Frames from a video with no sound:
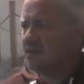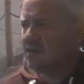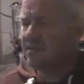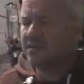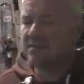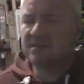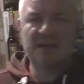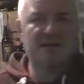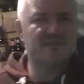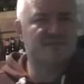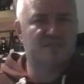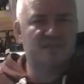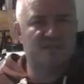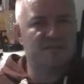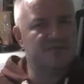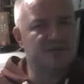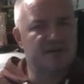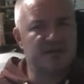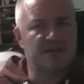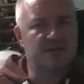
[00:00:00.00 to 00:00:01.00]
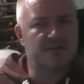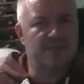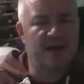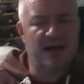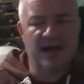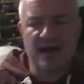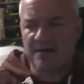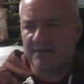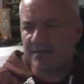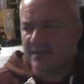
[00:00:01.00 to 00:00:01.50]
definitely think
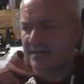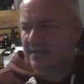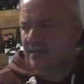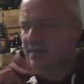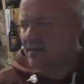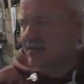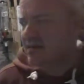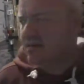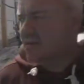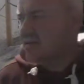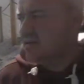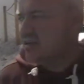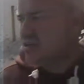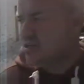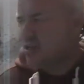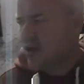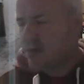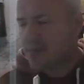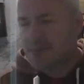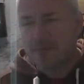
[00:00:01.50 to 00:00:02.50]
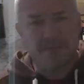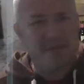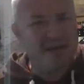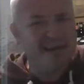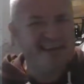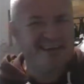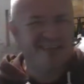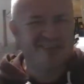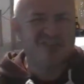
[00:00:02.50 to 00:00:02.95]
about having, you know, beers